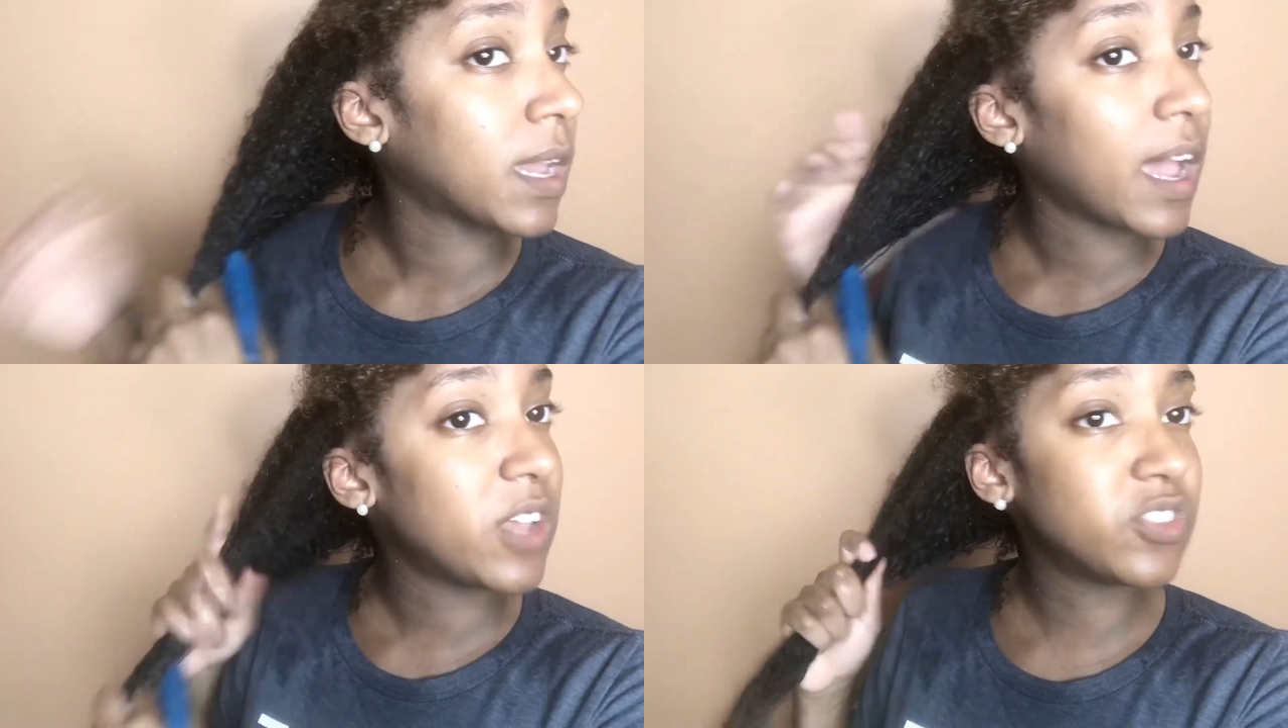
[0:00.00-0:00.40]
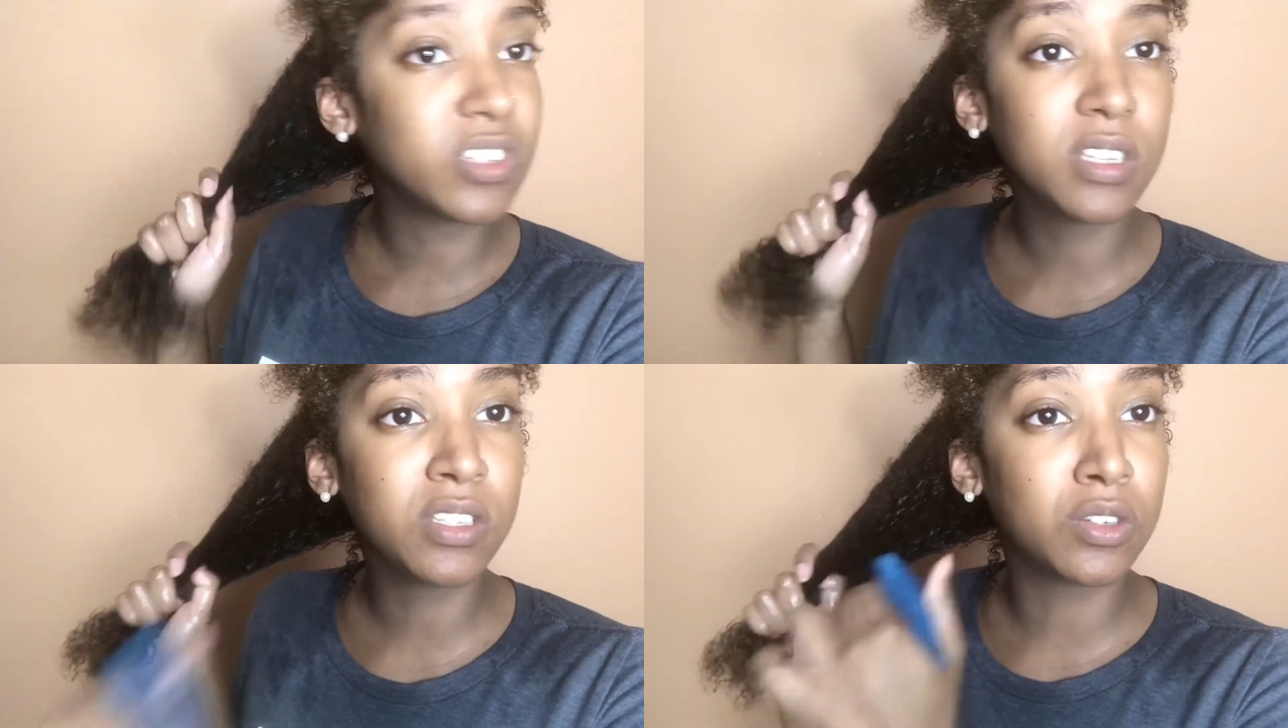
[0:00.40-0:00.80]
I
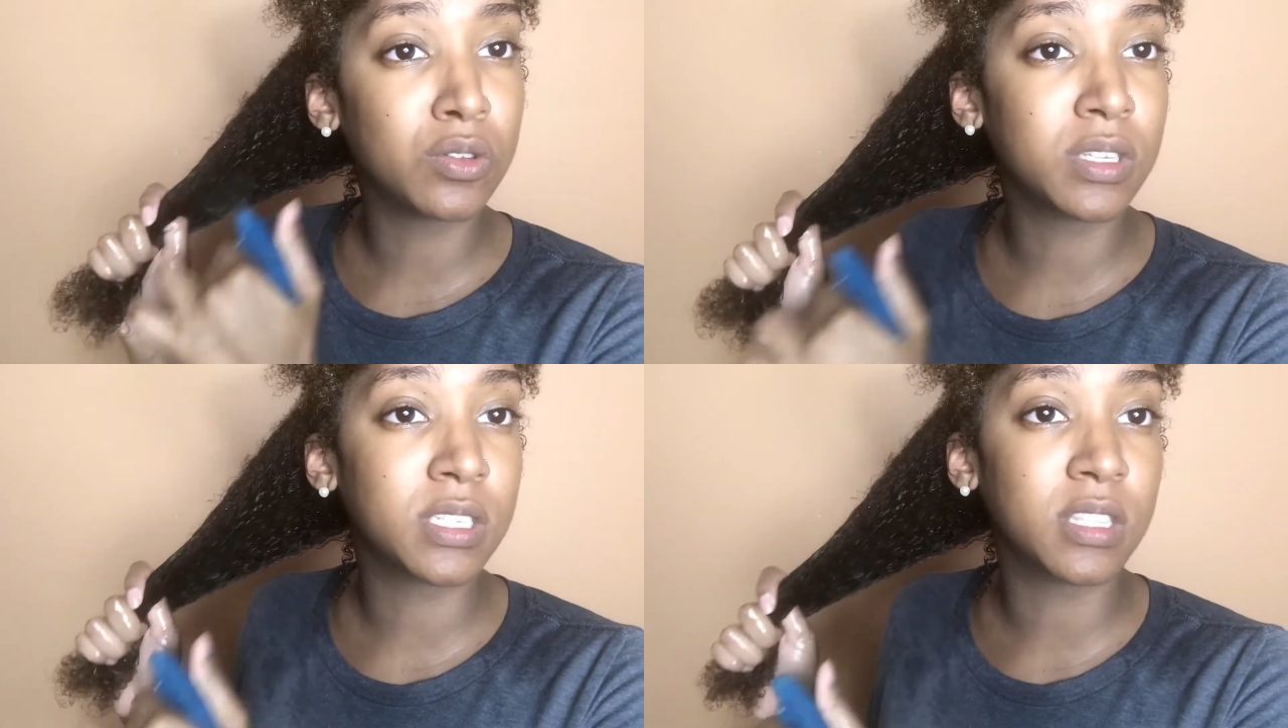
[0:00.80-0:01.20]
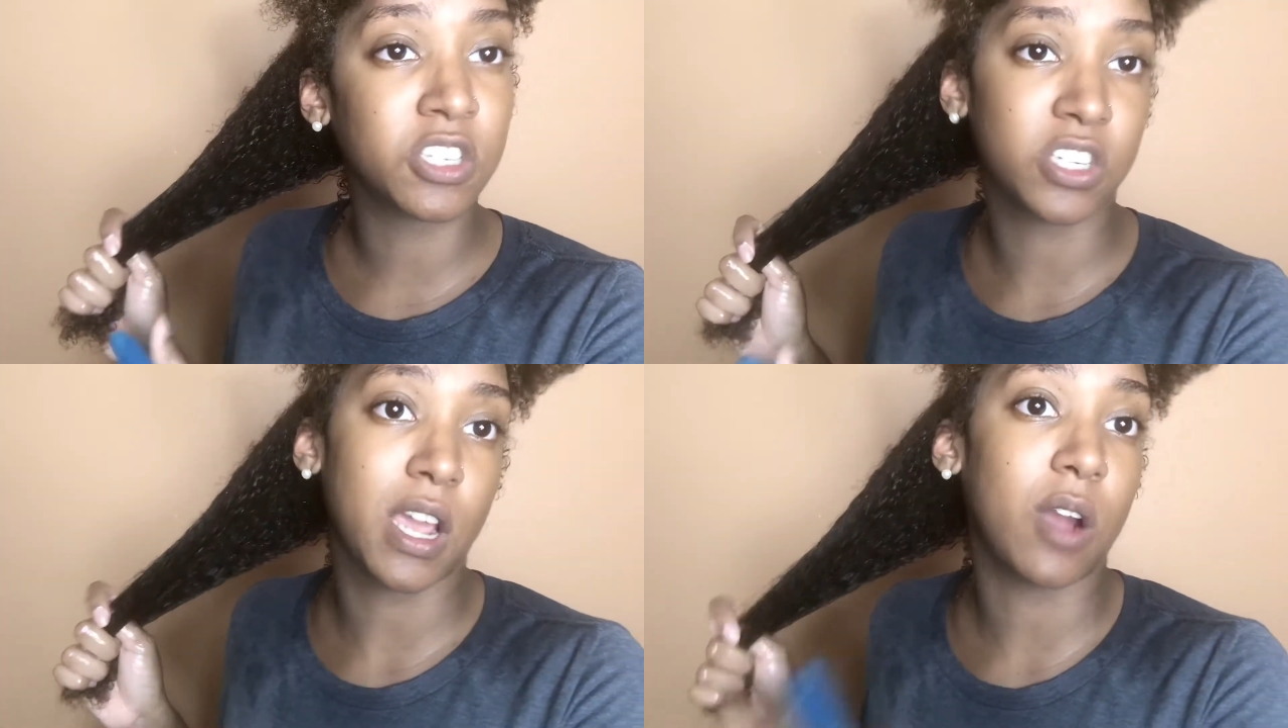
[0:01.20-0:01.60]
usually do this in the
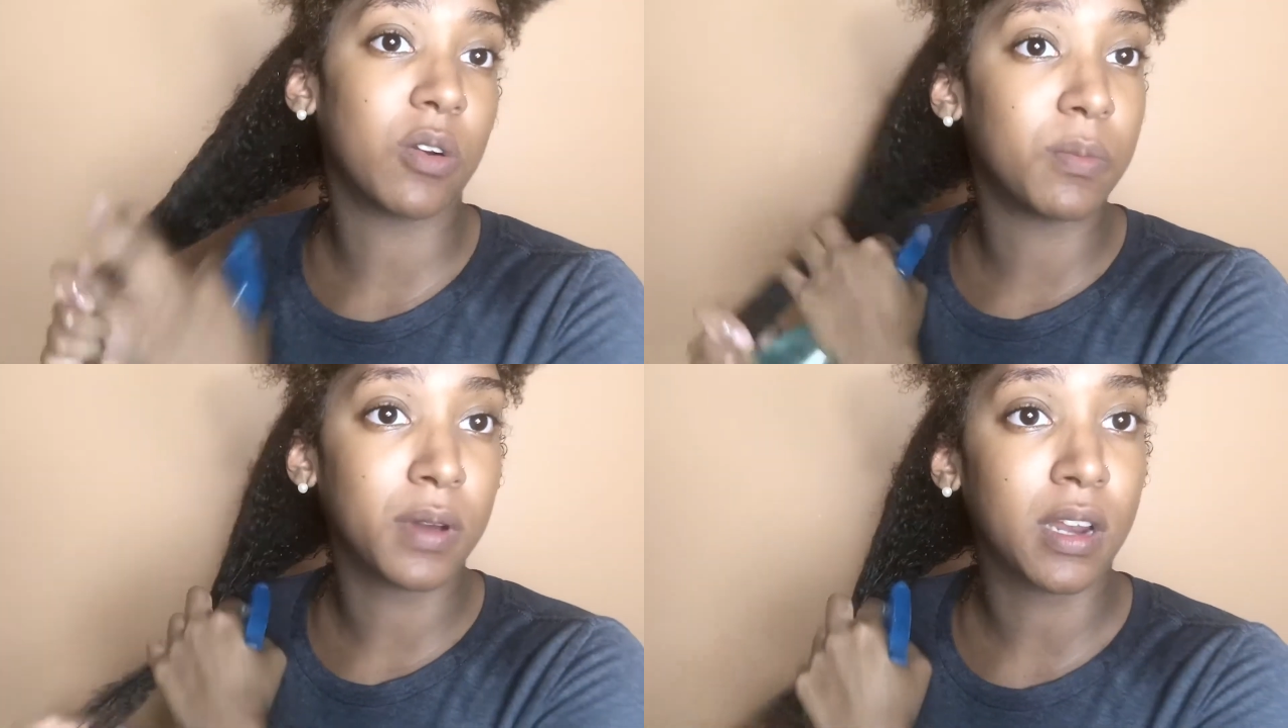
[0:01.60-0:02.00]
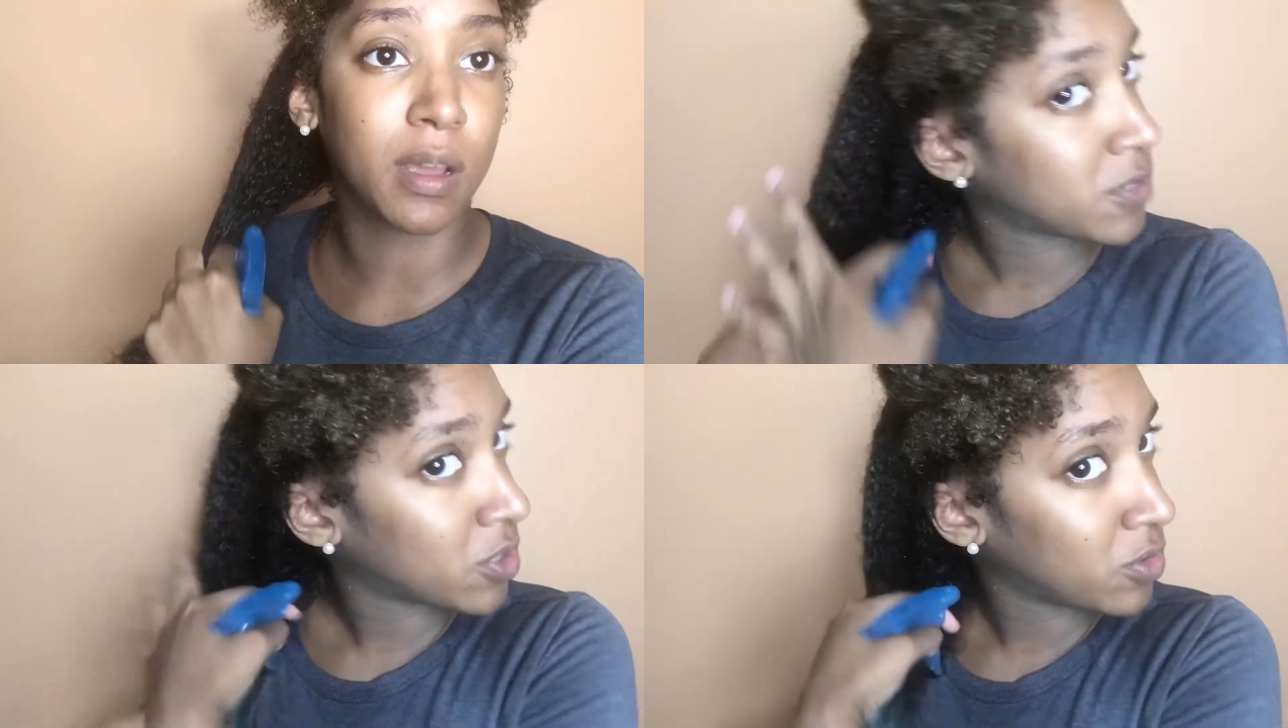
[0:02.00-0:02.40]
shower, but
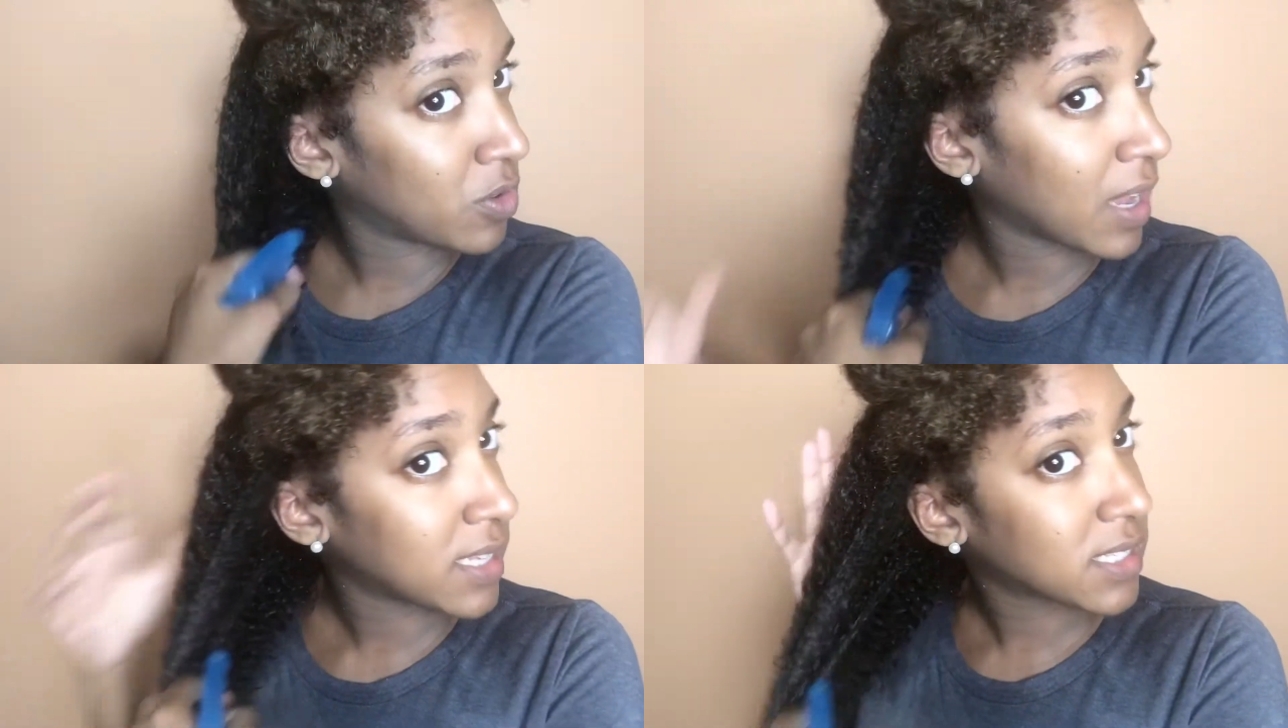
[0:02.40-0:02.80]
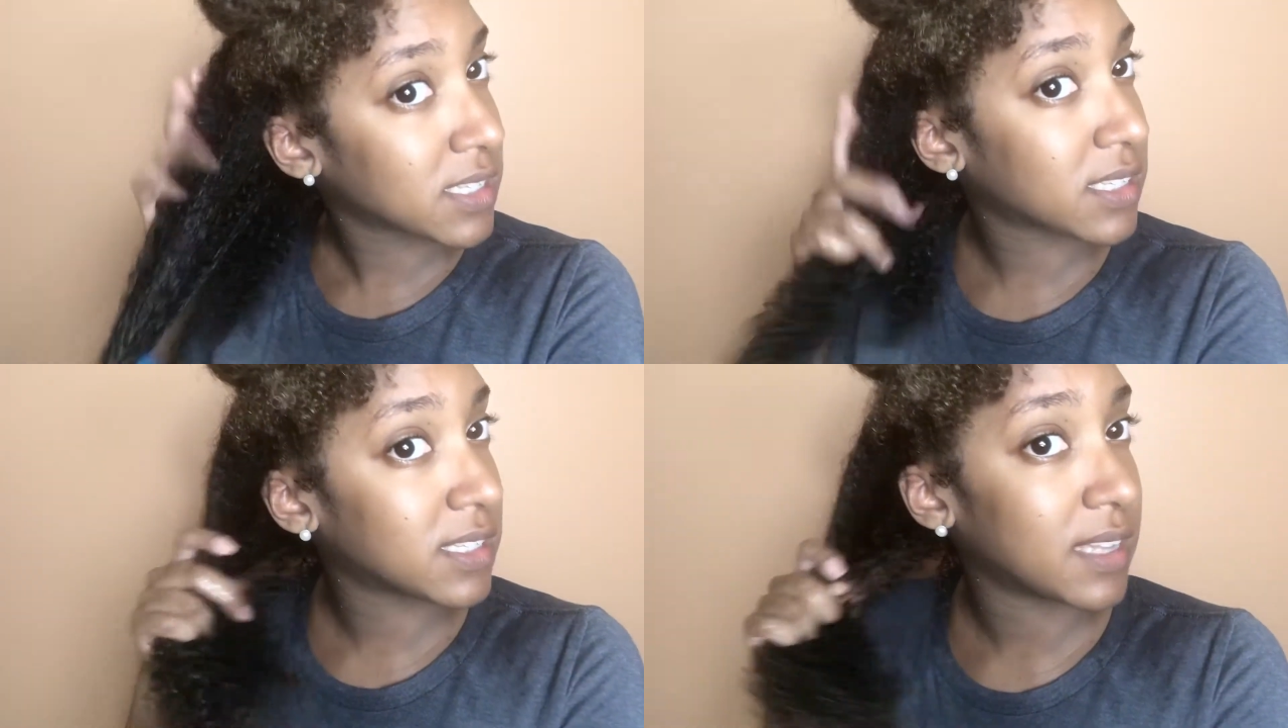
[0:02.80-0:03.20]
I'm showing you guys
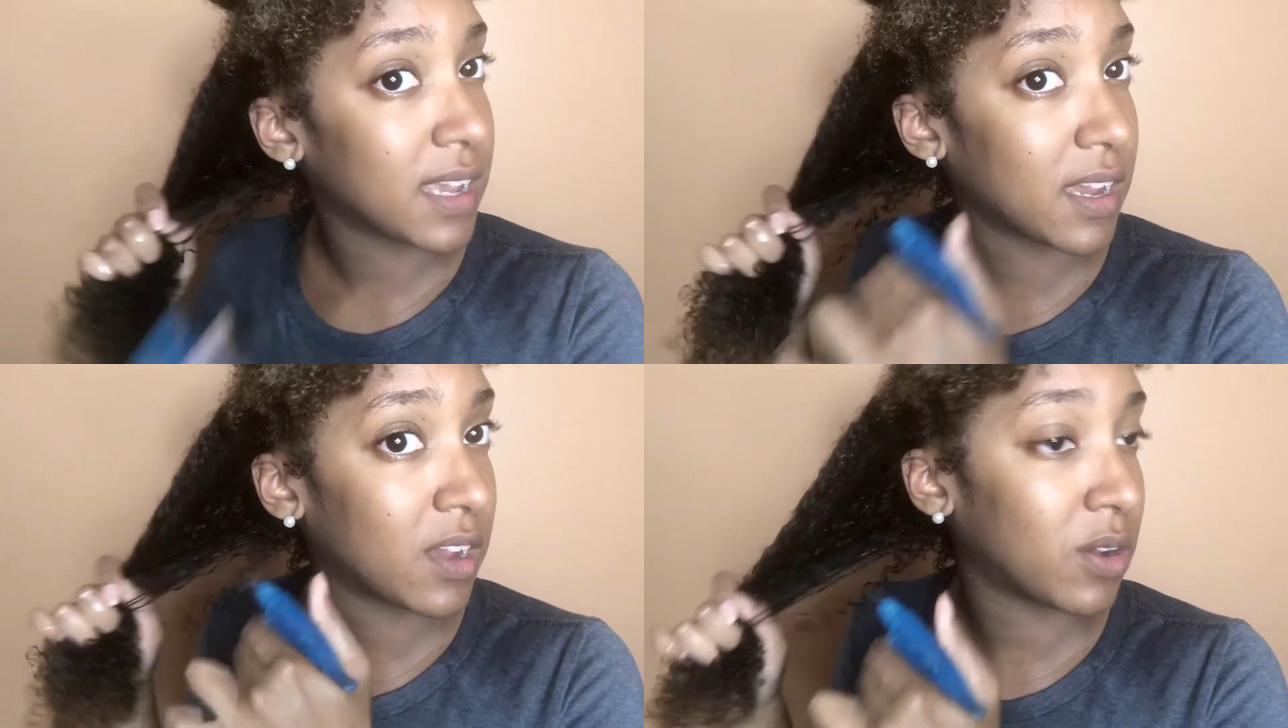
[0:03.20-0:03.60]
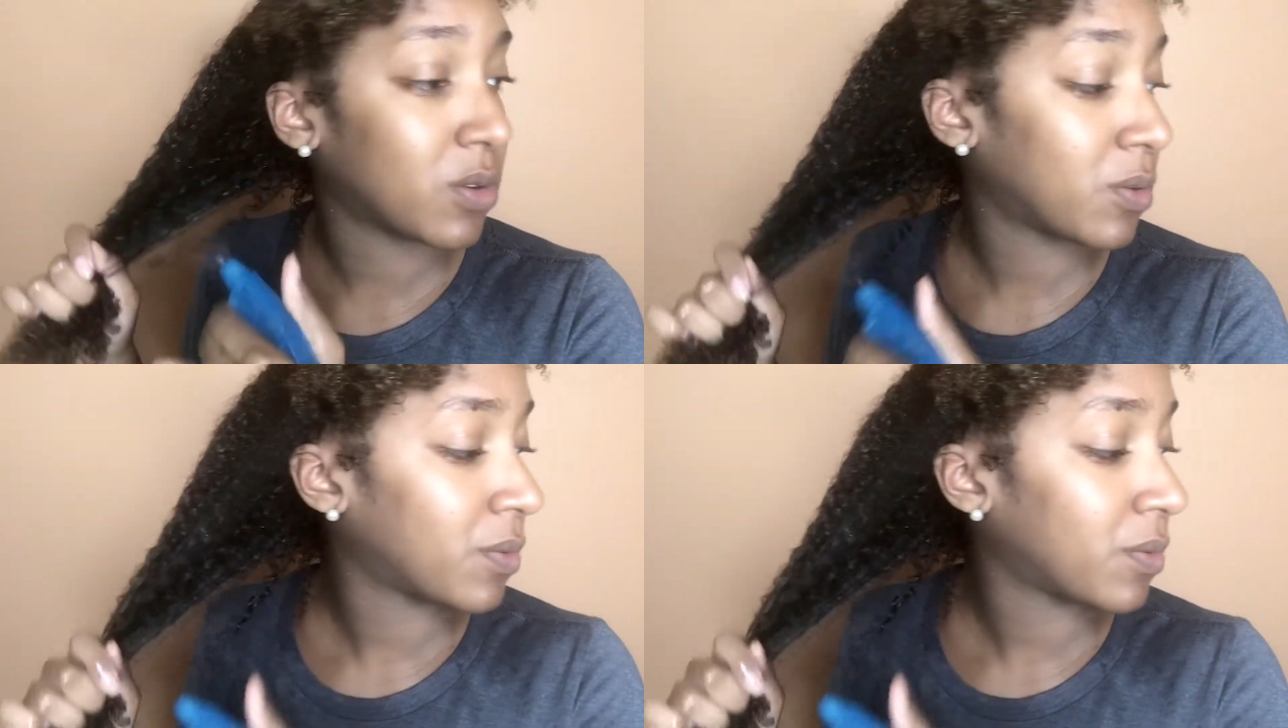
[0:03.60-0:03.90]
this now.